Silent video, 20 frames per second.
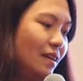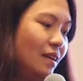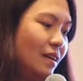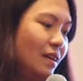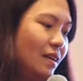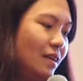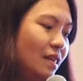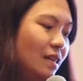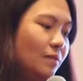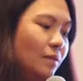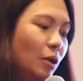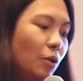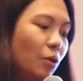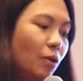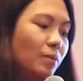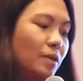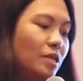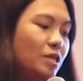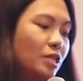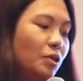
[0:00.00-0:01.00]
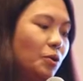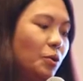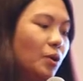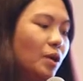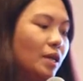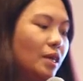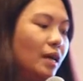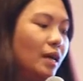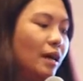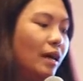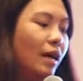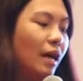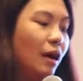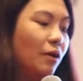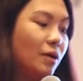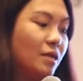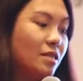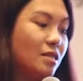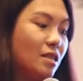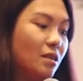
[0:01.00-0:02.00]
And we also have some
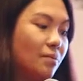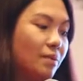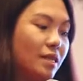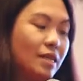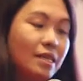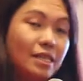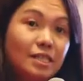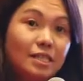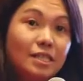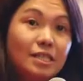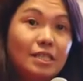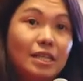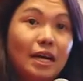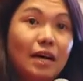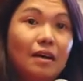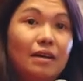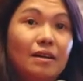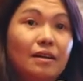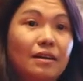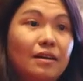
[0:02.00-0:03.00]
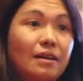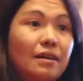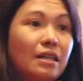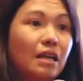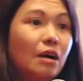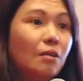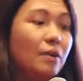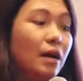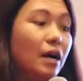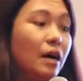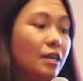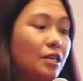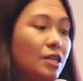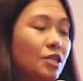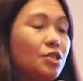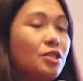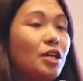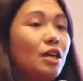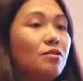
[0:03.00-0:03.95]
copies available from our booth.